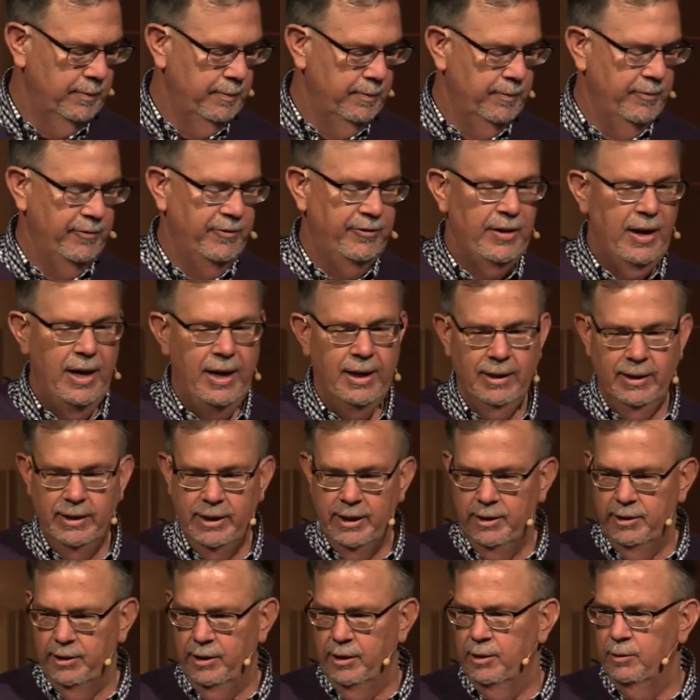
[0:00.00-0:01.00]

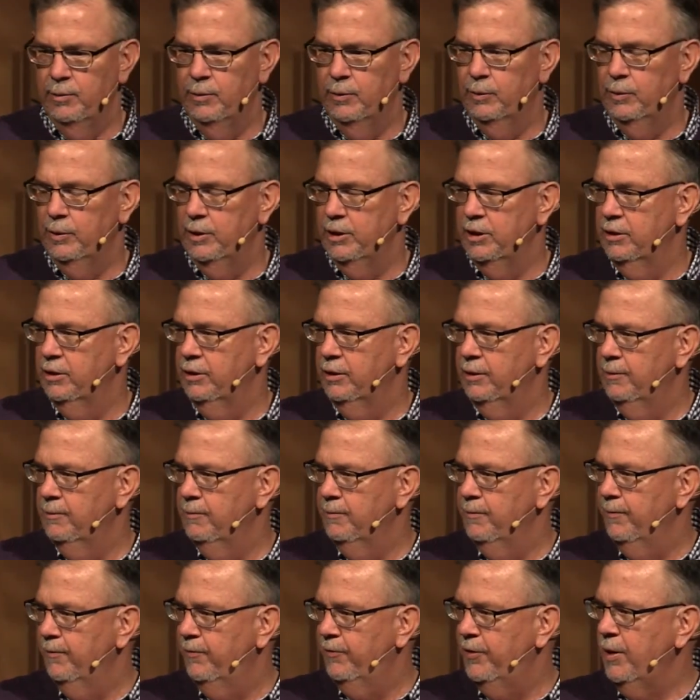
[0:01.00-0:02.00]
Finally, though, when
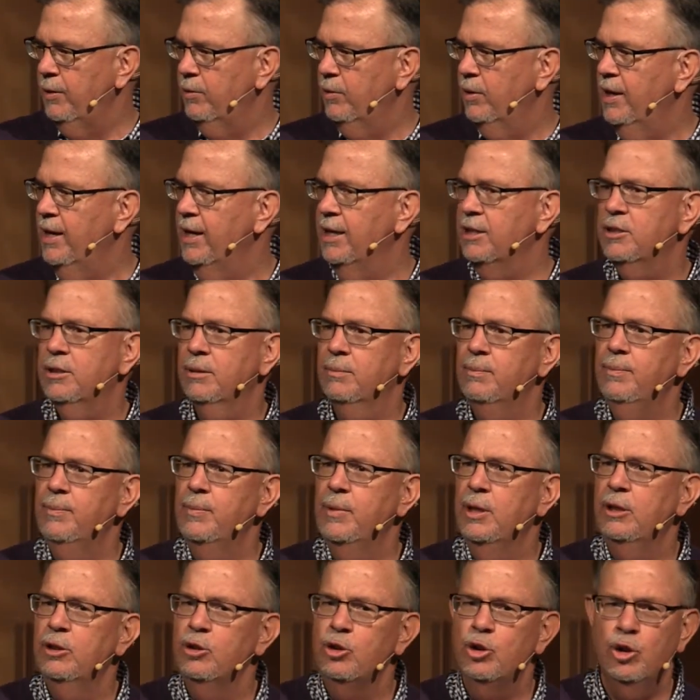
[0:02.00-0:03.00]
Pharaoh had some
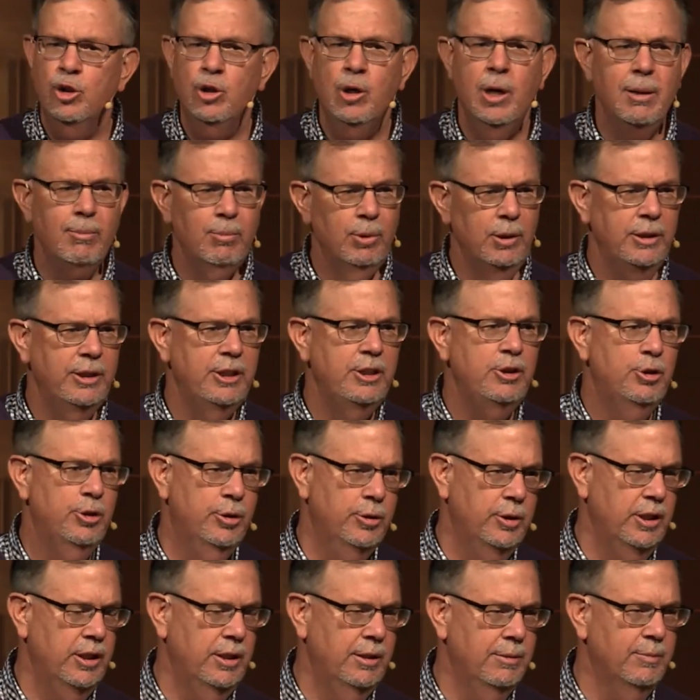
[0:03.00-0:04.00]
troubling
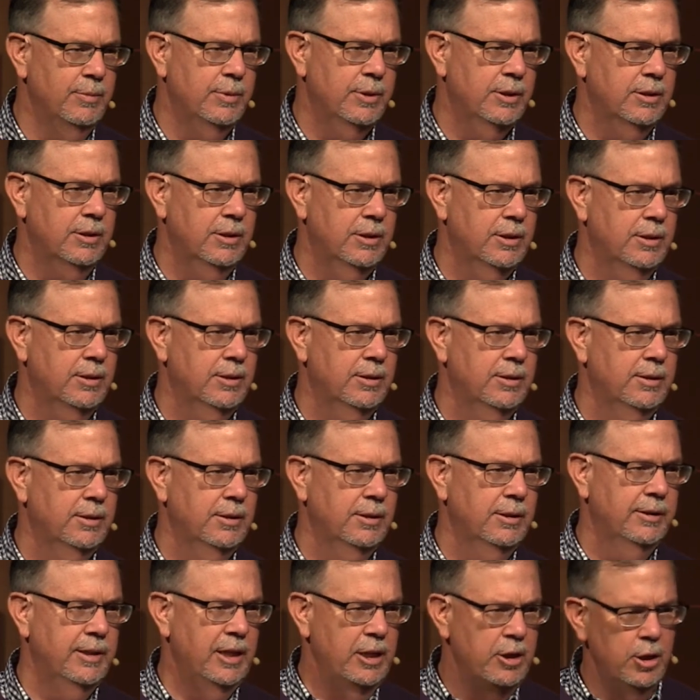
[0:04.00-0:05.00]
dreams
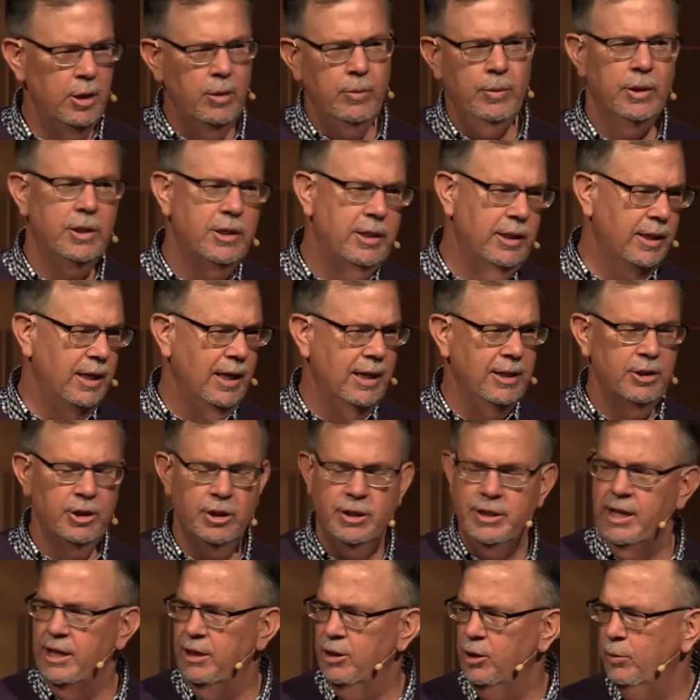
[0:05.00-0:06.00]
that no one could
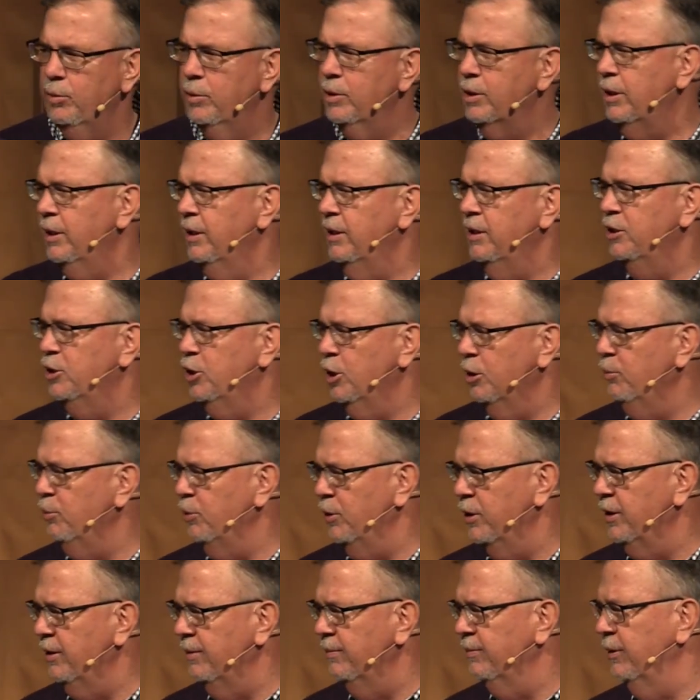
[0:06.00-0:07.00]
understand, no one could
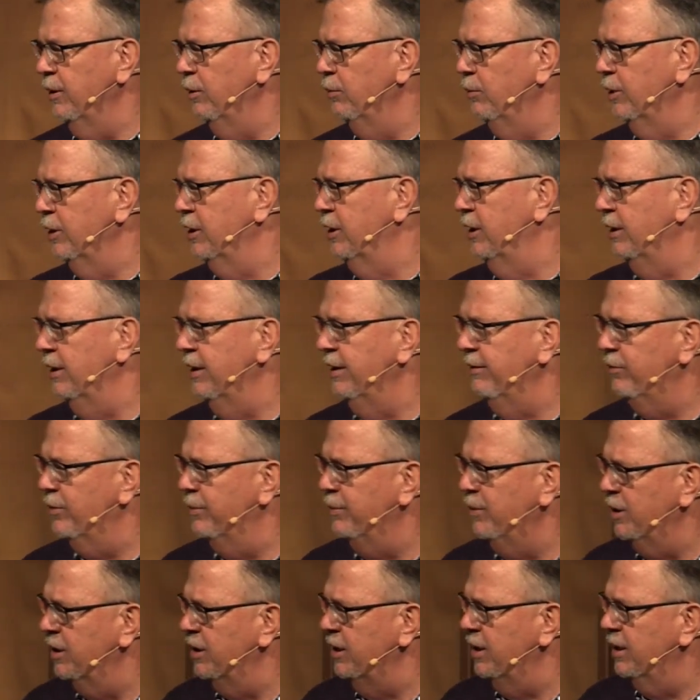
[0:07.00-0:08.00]
interpret it, no one could give him
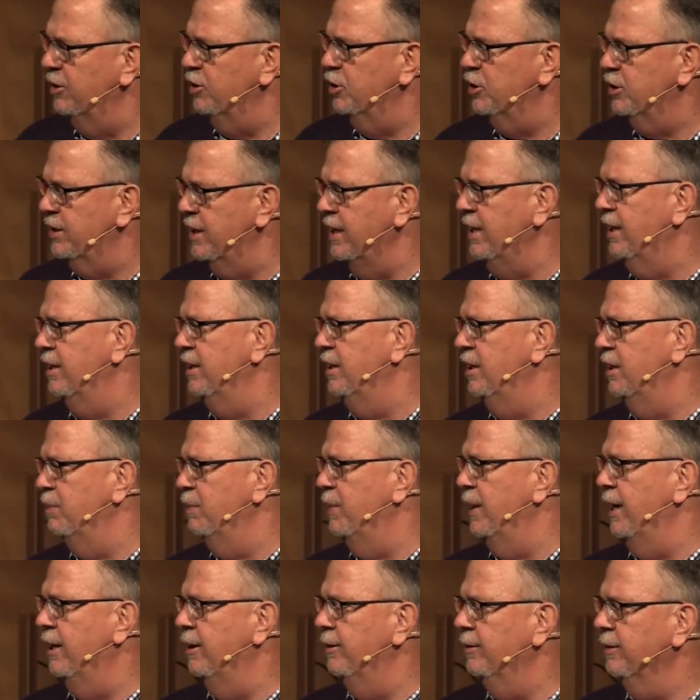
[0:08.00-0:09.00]
any understanding
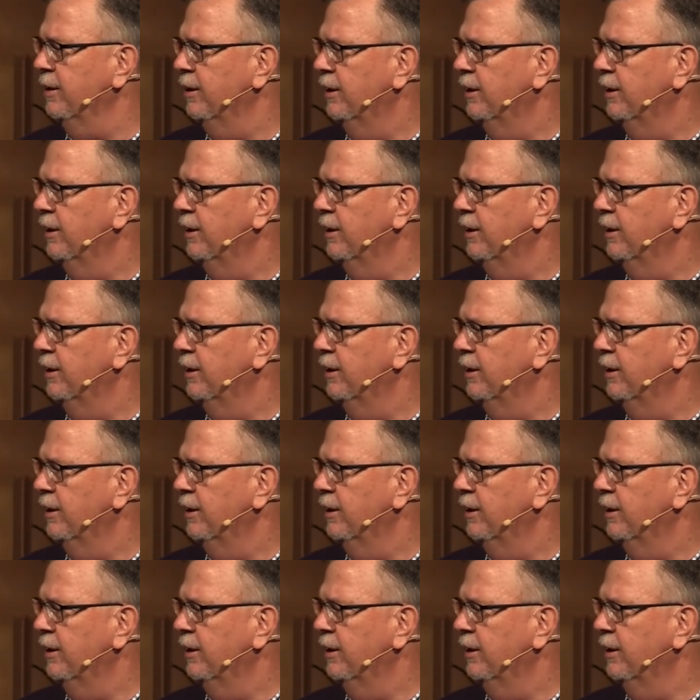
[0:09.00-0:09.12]
about,